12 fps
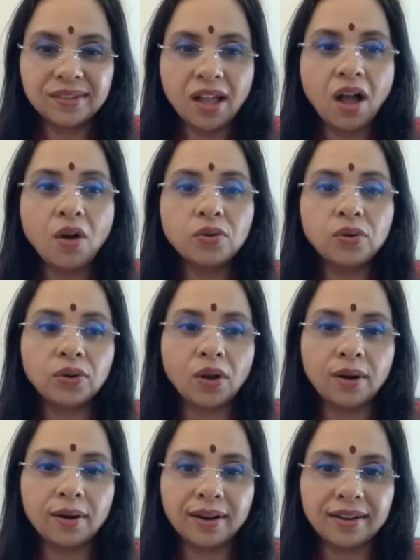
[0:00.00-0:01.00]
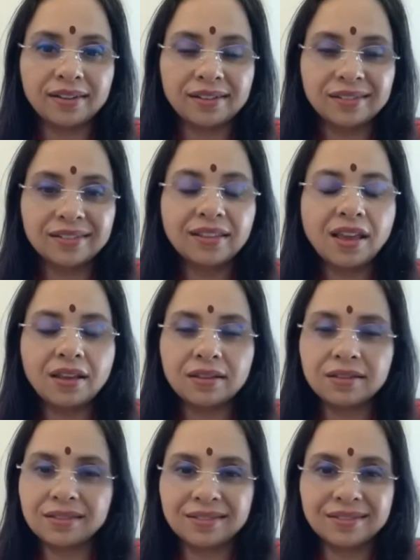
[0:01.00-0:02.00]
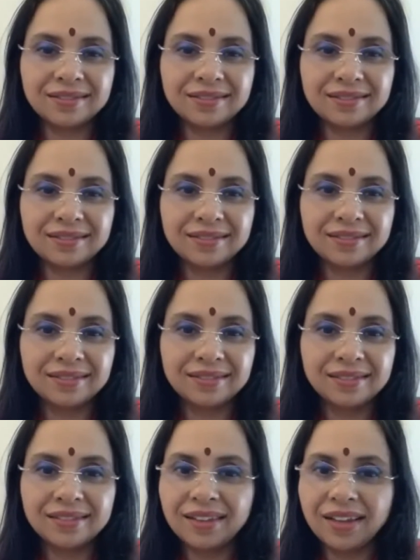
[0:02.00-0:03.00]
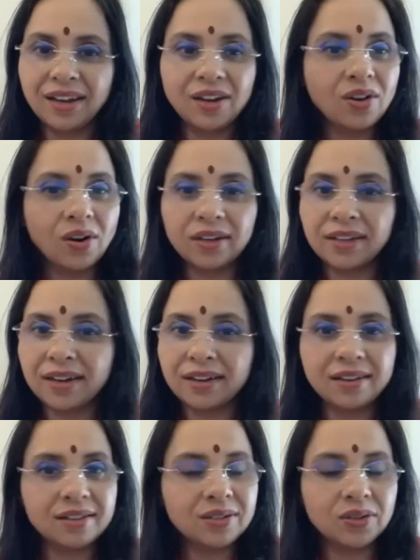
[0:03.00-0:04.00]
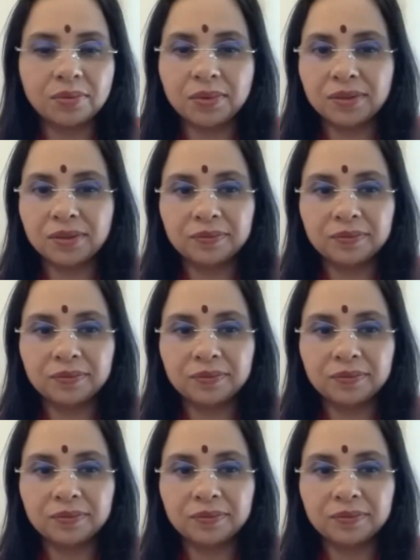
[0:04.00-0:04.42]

how to tolerate things and not get disturbed.